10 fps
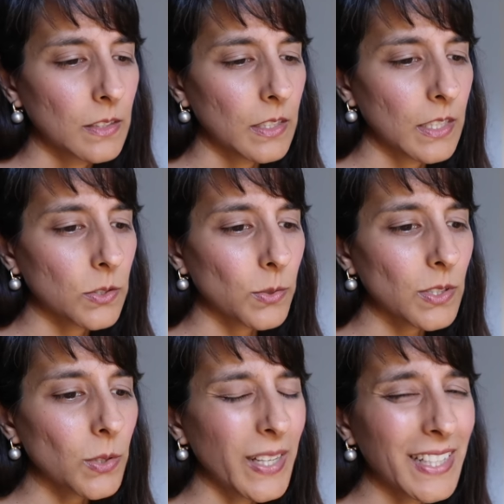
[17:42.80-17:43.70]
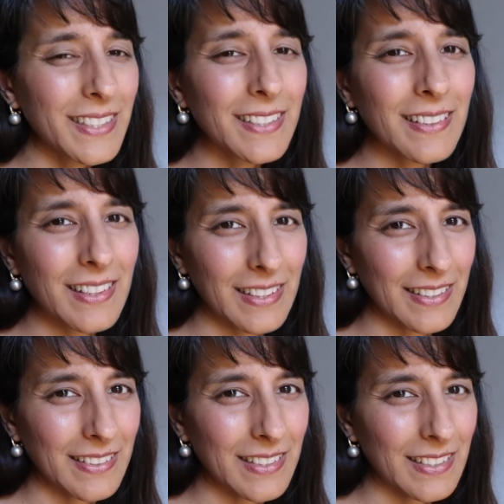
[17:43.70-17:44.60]
It's also hidden
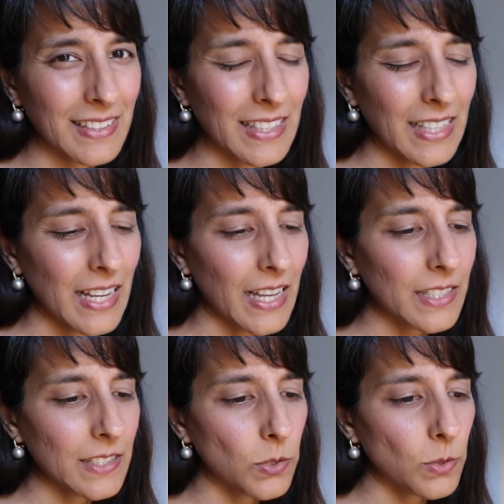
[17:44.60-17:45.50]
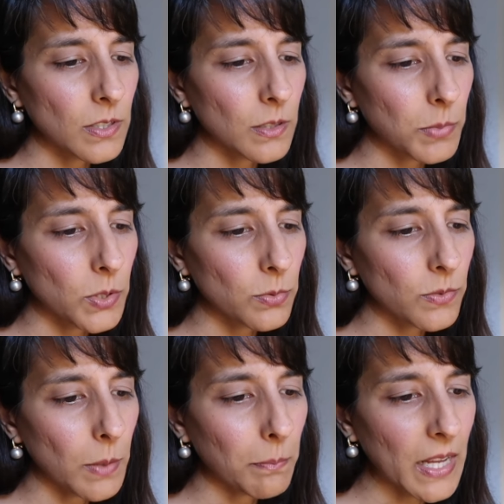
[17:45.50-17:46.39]
things. And it's also, because
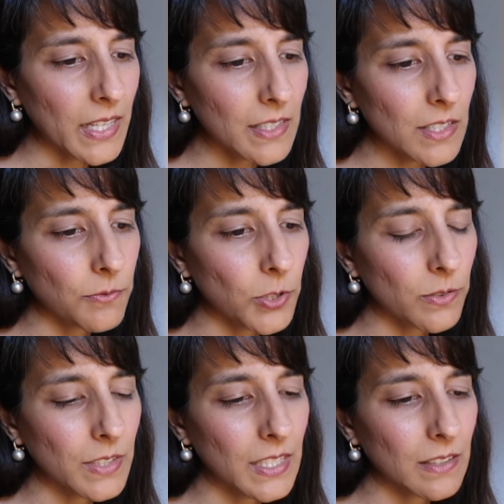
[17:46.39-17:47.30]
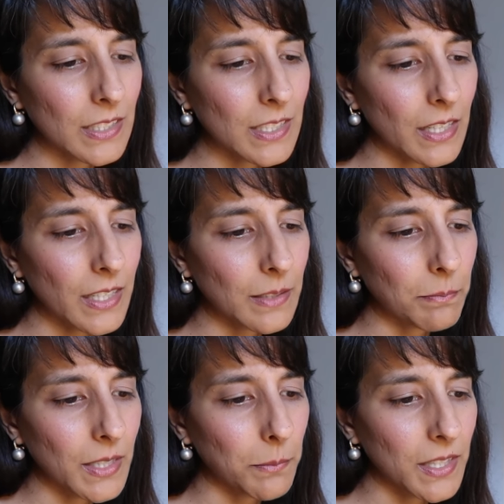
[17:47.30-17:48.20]
we've got Mars involved here, it's like
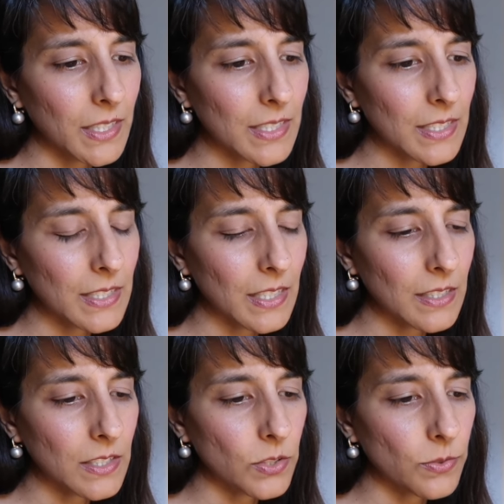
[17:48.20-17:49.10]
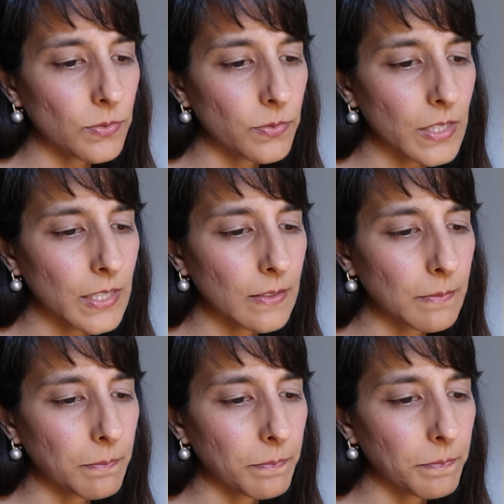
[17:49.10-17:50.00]
maybe there's a sense of
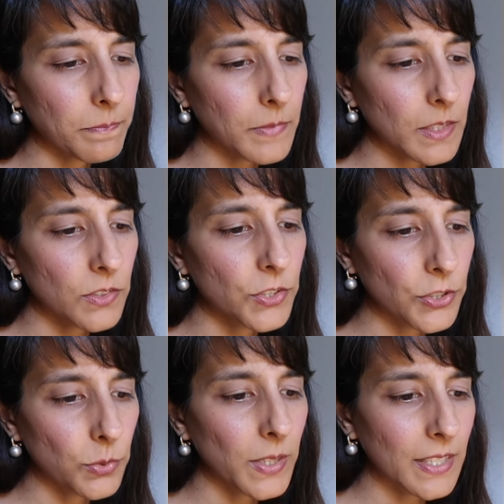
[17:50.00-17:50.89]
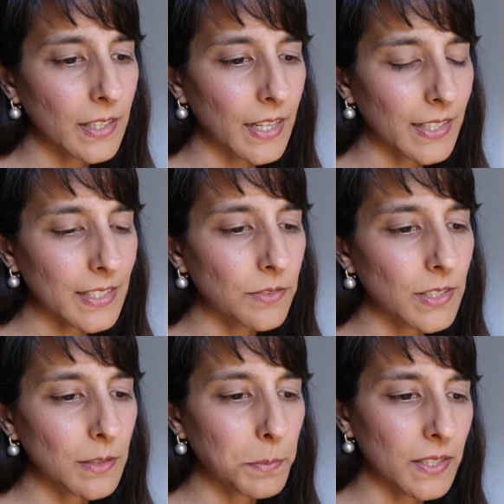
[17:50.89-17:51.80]
um, doing
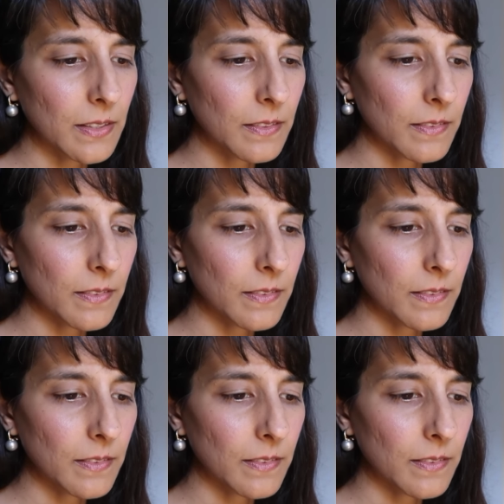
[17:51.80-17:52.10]
activities, but